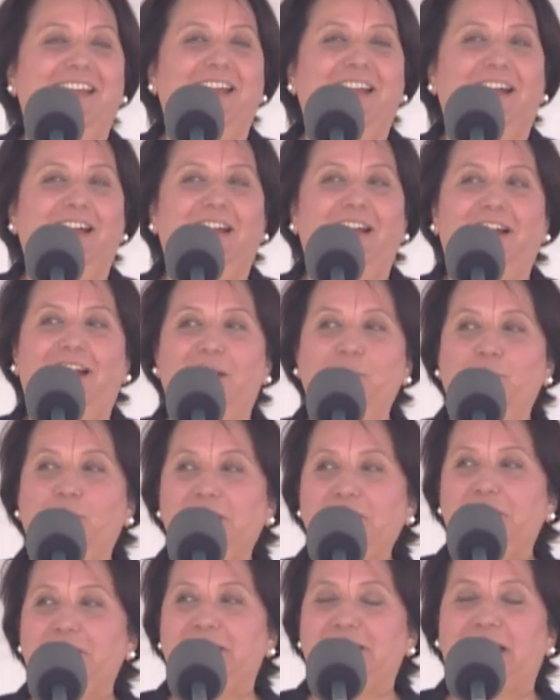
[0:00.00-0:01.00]
I
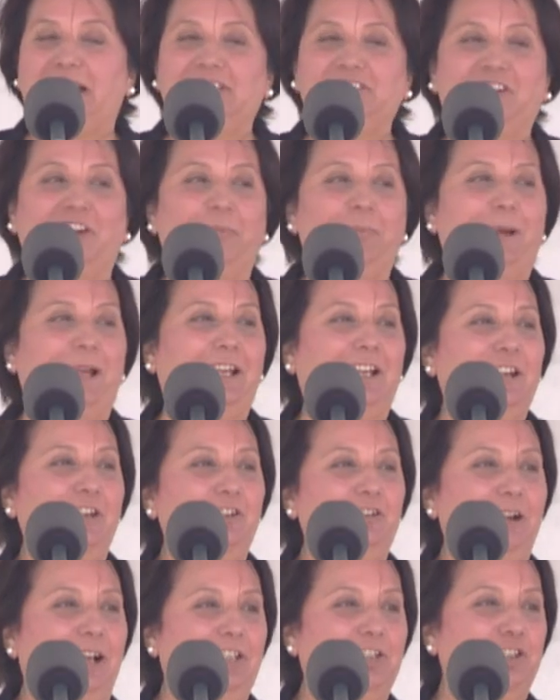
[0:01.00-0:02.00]
want to start off by
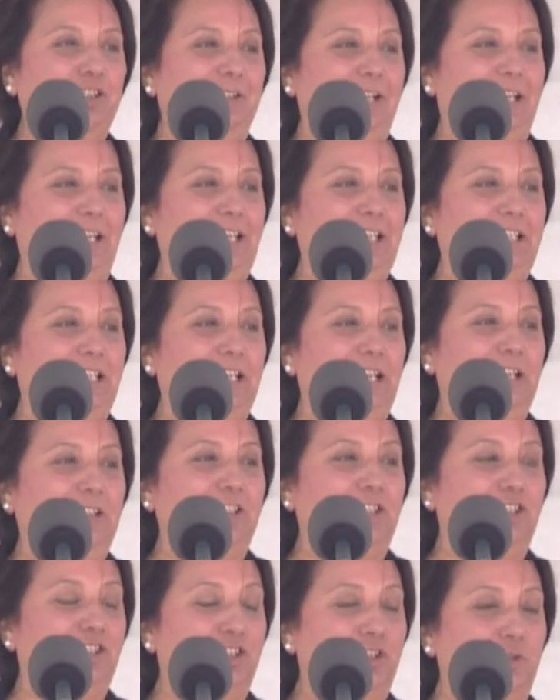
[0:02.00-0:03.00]
congratulating
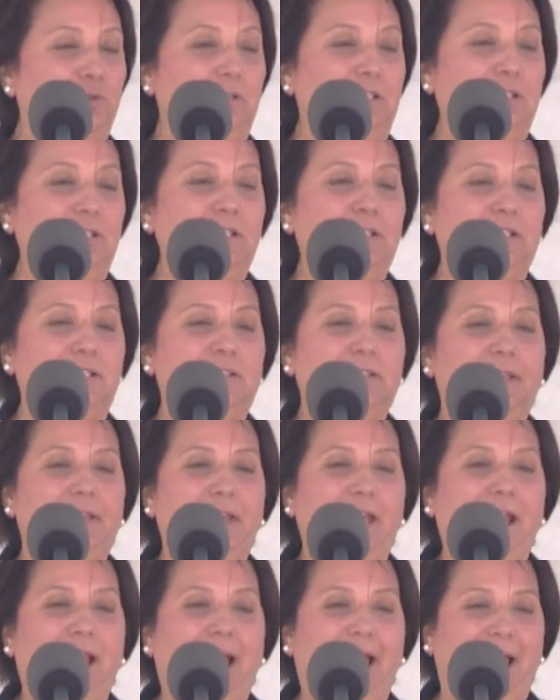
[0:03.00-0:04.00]
the students
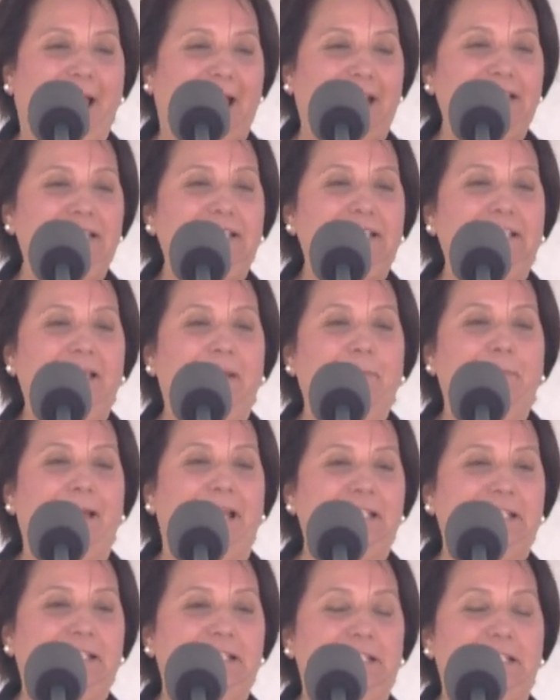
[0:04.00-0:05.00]
and the
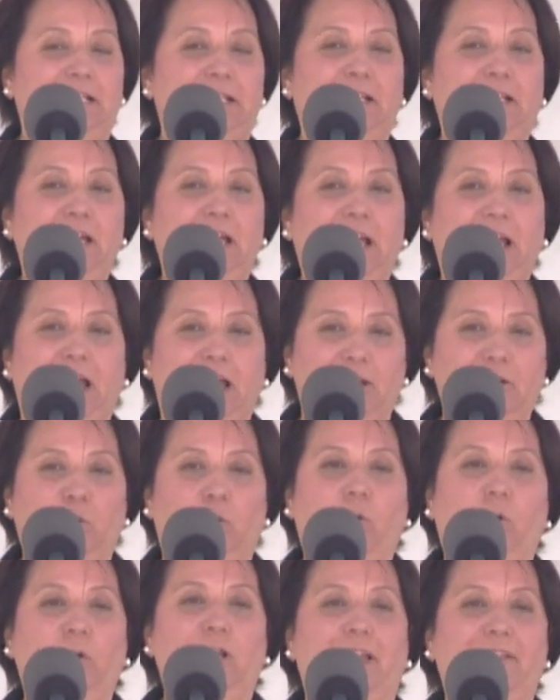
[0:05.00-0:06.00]
ambassador and
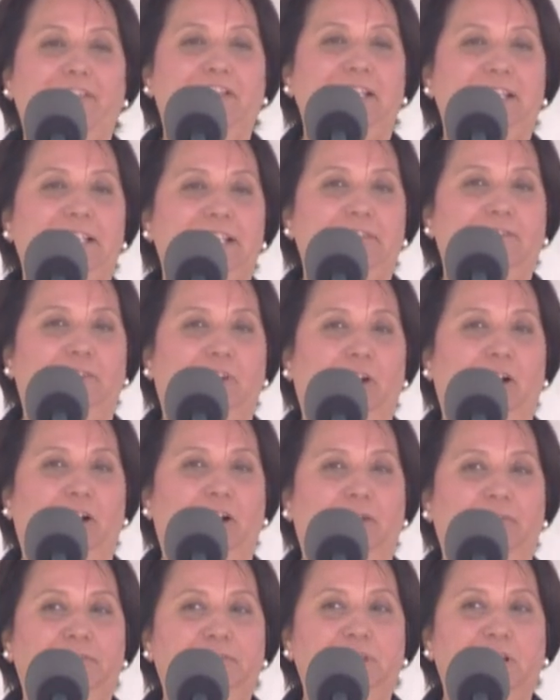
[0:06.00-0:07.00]
all others
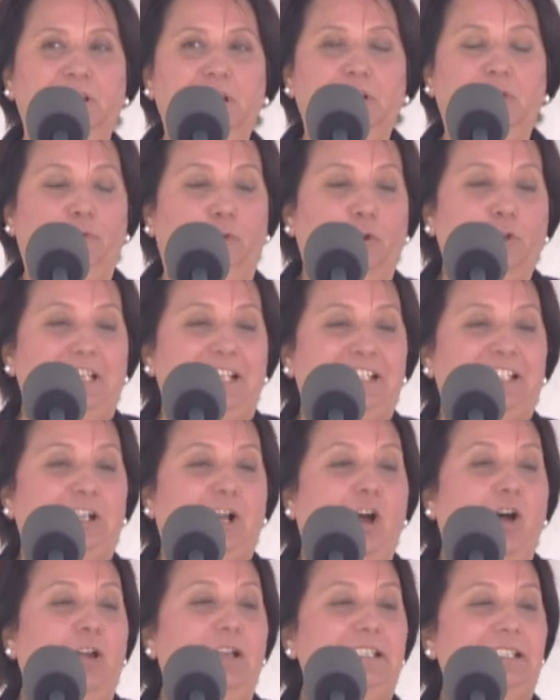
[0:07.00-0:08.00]
involved for this
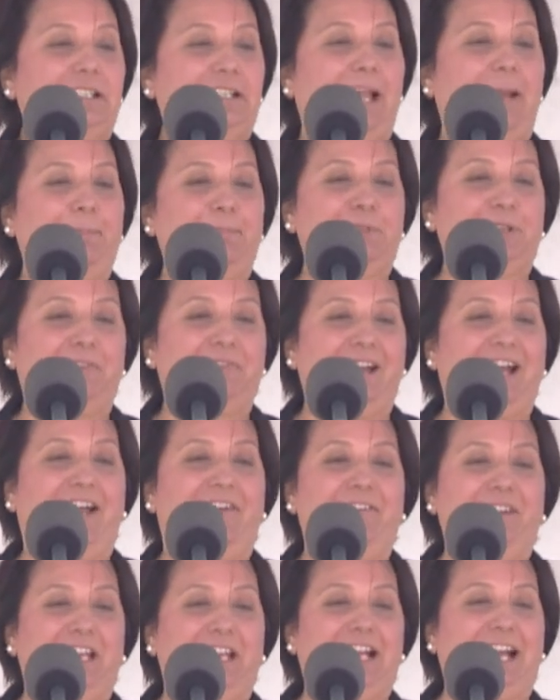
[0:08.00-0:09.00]
concept of
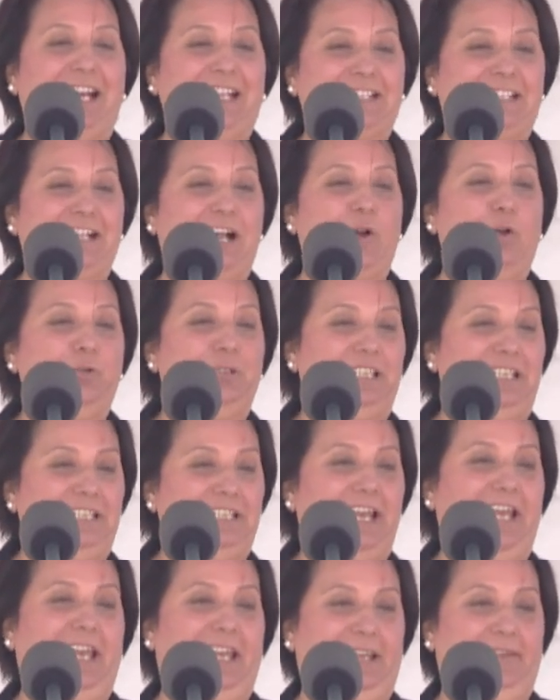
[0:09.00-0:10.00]
having a Saudi
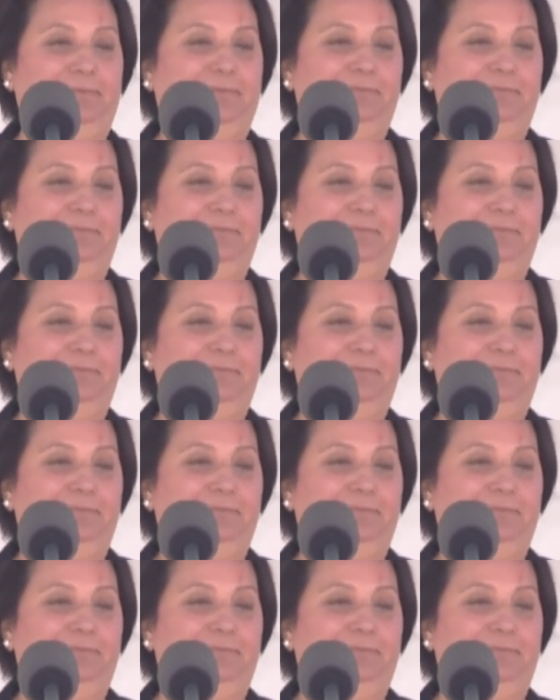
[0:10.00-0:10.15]
day.